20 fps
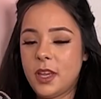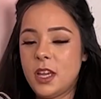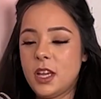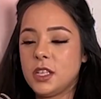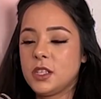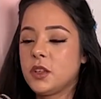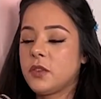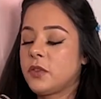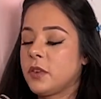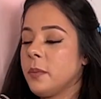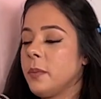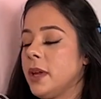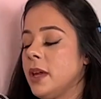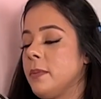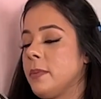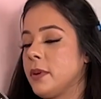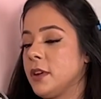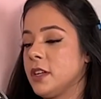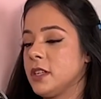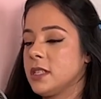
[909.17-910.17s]
So for me
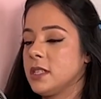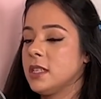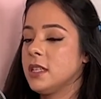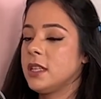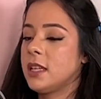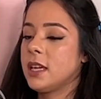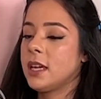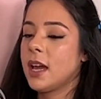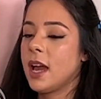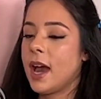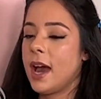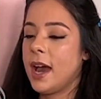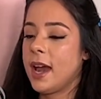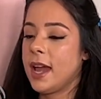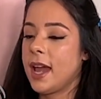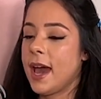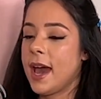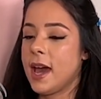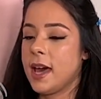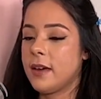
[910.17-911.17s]
personally, I
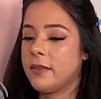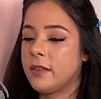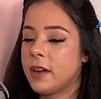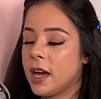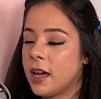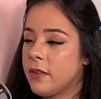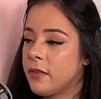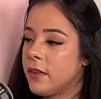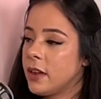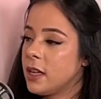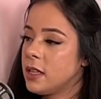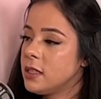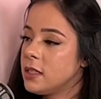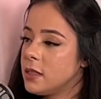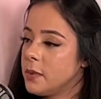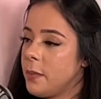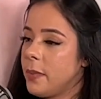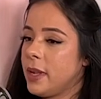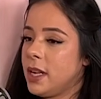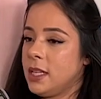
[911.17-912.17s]
have guy
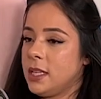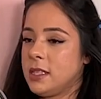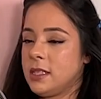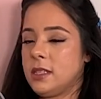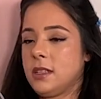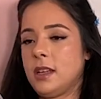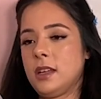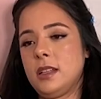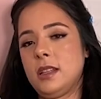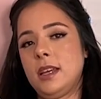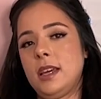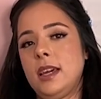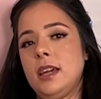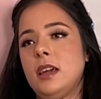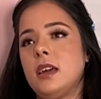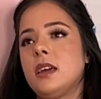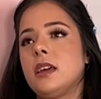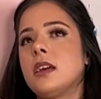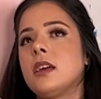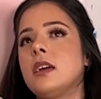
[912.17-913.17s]
friends, but it's not
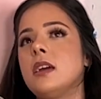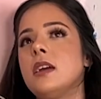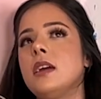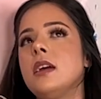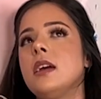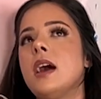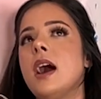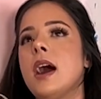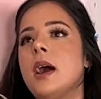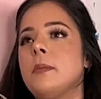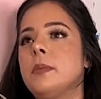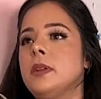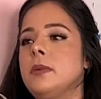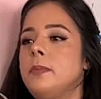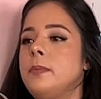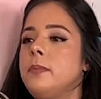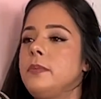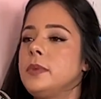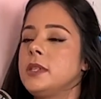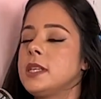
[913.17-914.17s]
like I'm
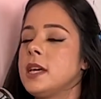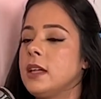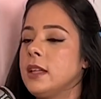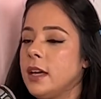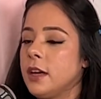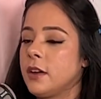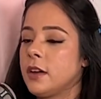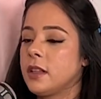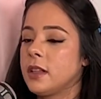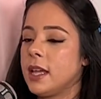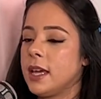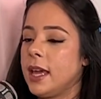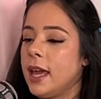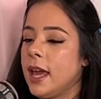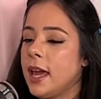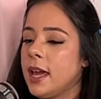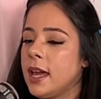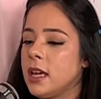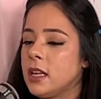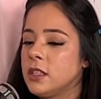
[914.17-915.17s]
going to tell Eric like,
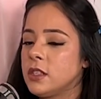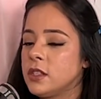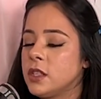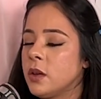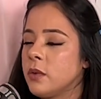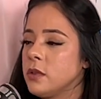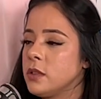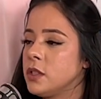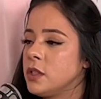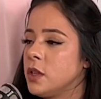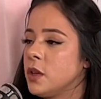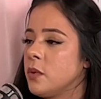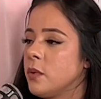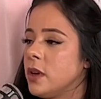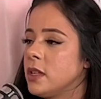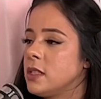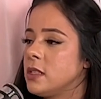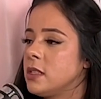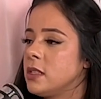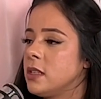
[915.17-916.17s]
hey, so-and-so
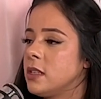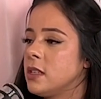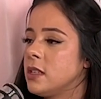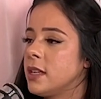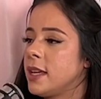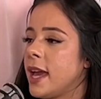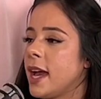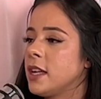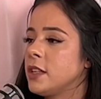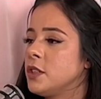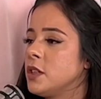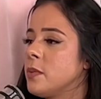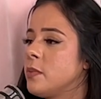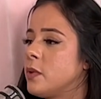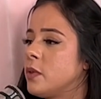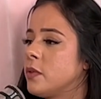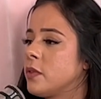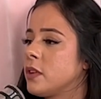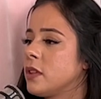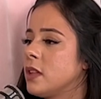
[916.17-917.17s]
wants to catch up
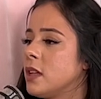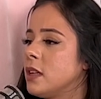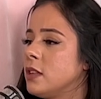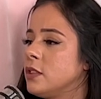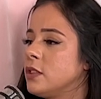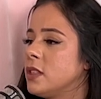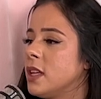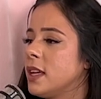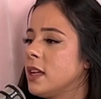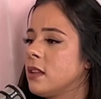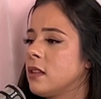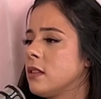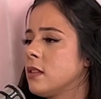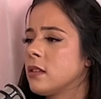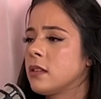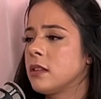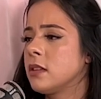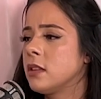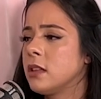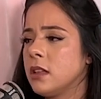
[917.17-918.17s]
over lunch. Like,
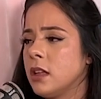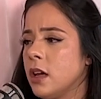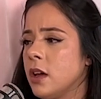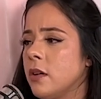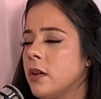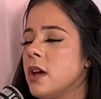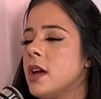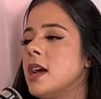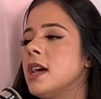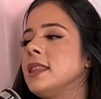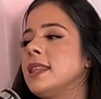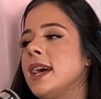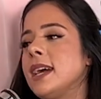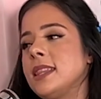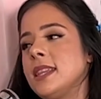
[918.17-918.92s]
no. Yeah.